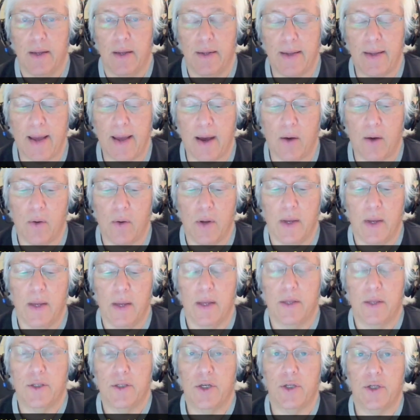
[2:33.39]
Now,
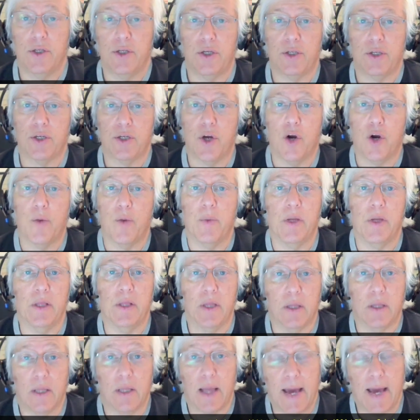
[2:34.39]
to determine
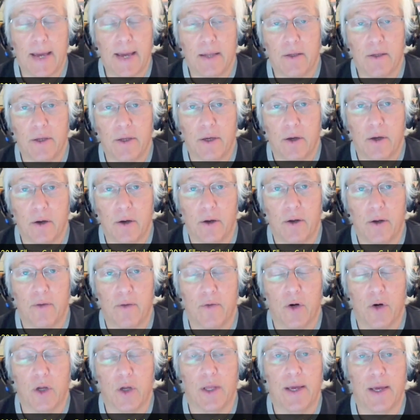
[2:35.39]
the likelihood
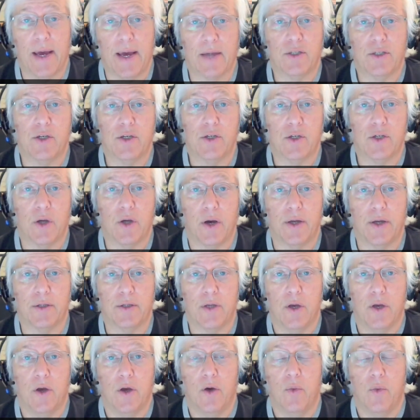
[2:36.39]
of early exercise,